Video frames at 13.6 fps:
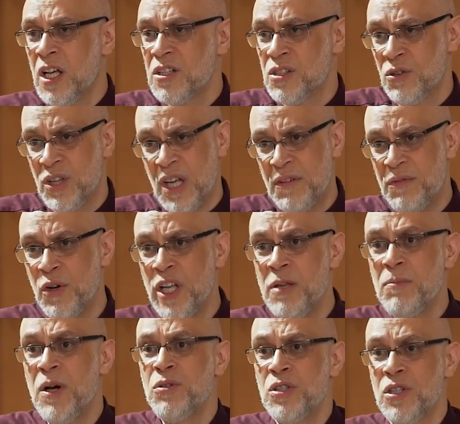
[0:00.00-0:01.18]
So therefore,
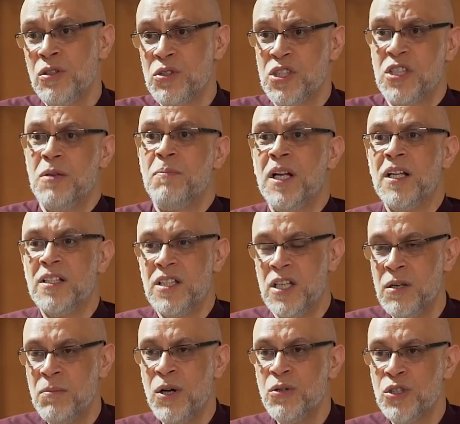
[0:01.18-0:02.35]
emotional
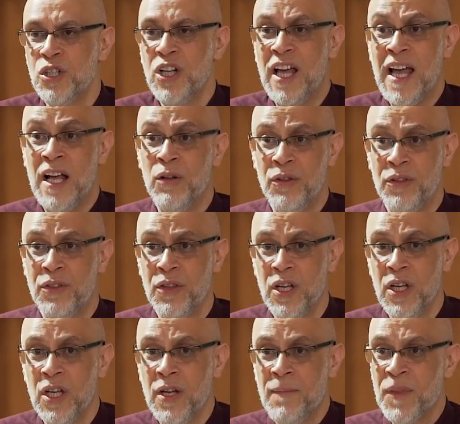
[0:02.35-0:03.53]
stability, emotional health
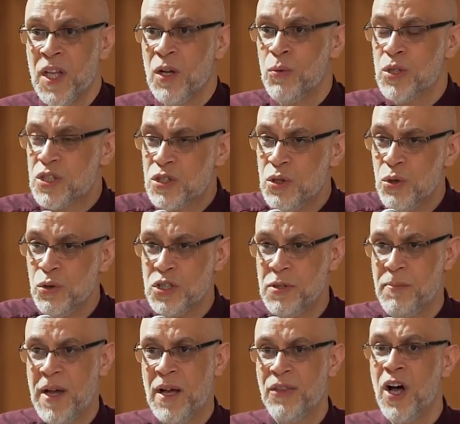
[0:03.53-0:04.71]
was talked
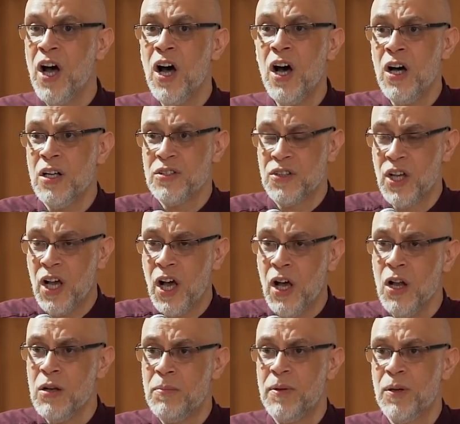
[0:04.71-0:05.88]
about. The heart, the
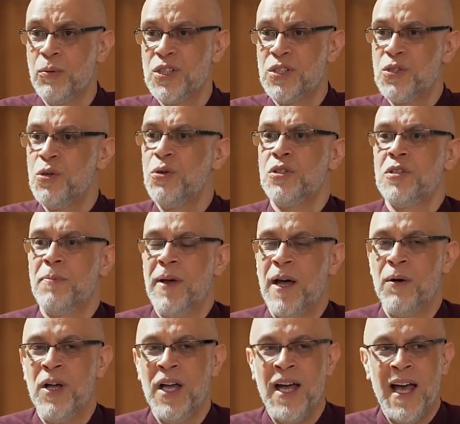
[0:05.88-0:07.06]
qalb, was talked
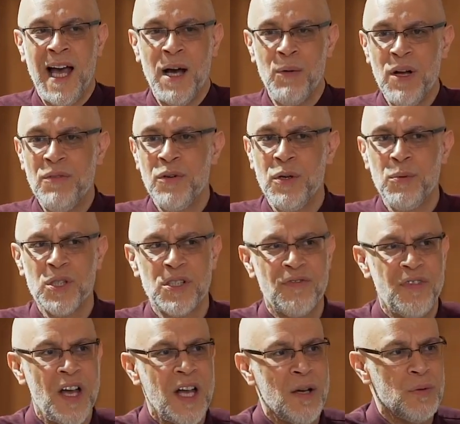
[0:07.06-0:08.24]
about. However, it was
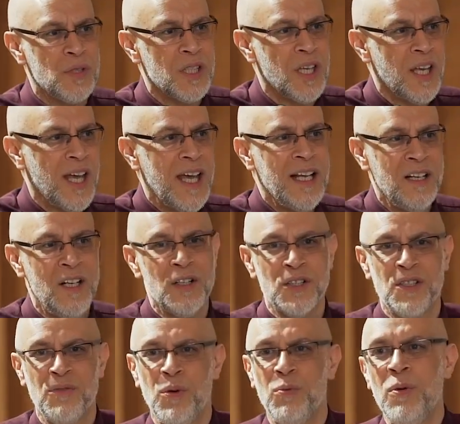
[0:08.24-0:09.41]
found in
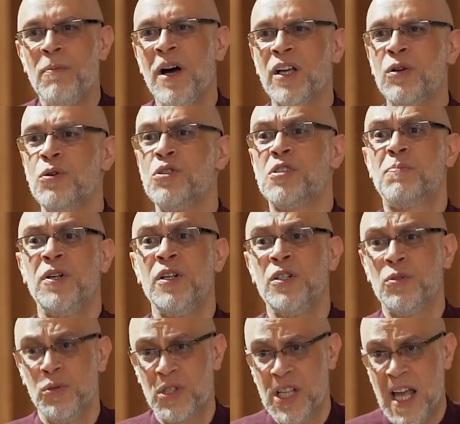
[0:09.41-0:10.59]
lots of what we might call
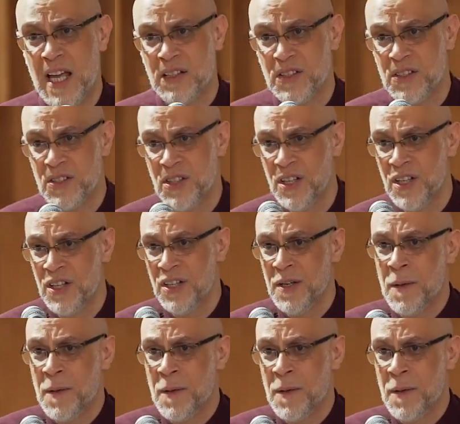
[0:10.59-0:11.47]
spiritual texts.